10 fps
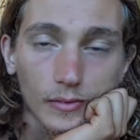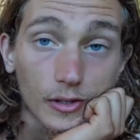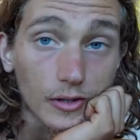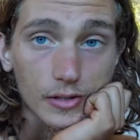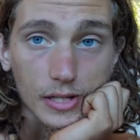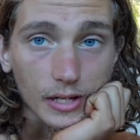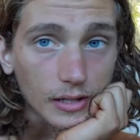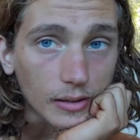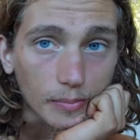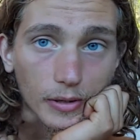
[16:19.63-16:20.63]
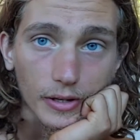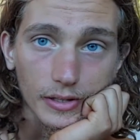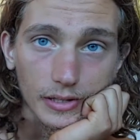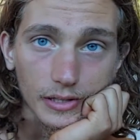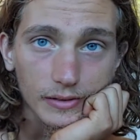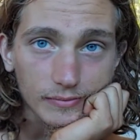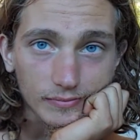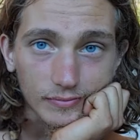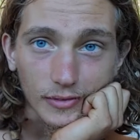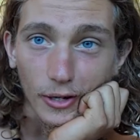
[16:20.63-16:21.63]
You're taking a part in it,
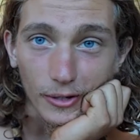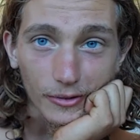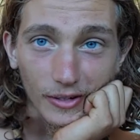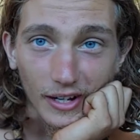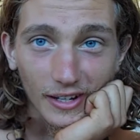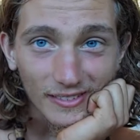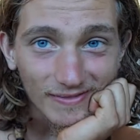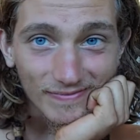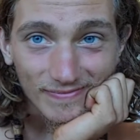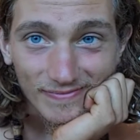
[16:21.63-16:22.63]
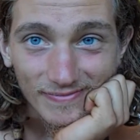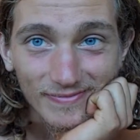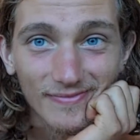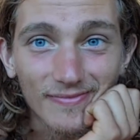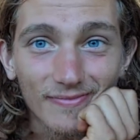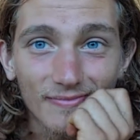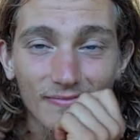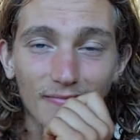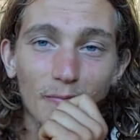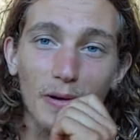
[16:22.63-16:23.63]
are you not?
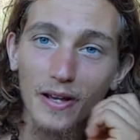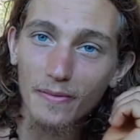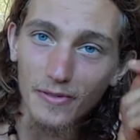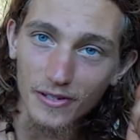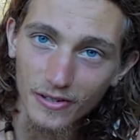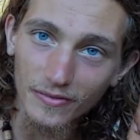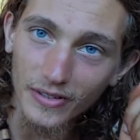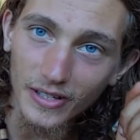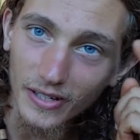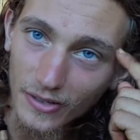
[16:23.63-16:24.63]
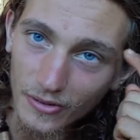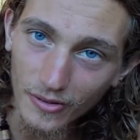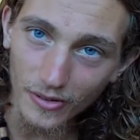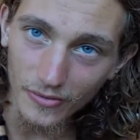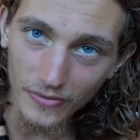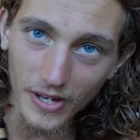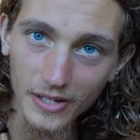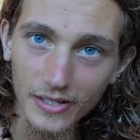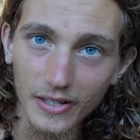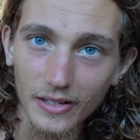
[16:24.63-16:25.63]
By observing it, you are
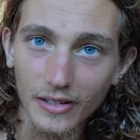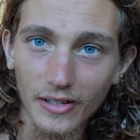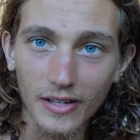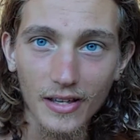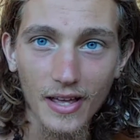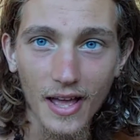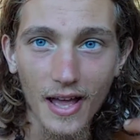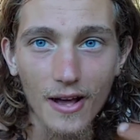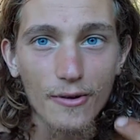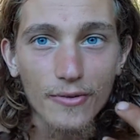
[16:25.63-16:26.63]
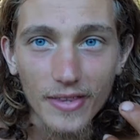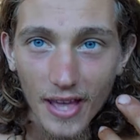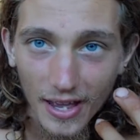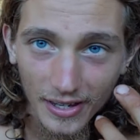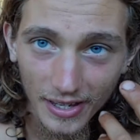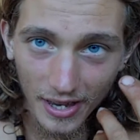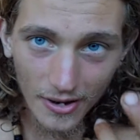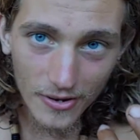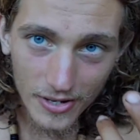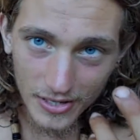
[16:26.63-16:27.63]
affecting how that
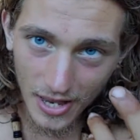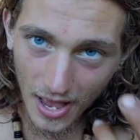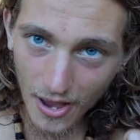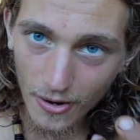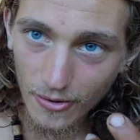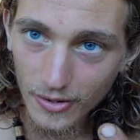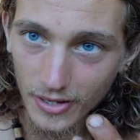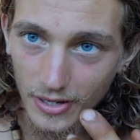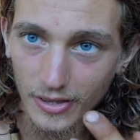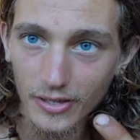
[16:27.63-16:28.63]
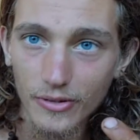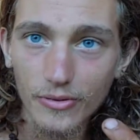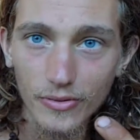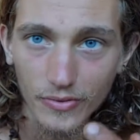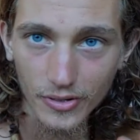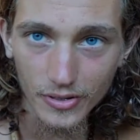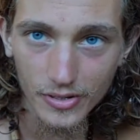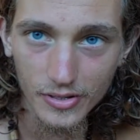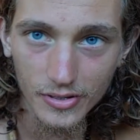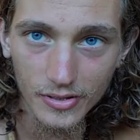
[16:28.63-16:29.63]
carries out in the
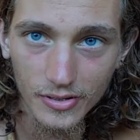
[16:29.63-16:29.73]
universe.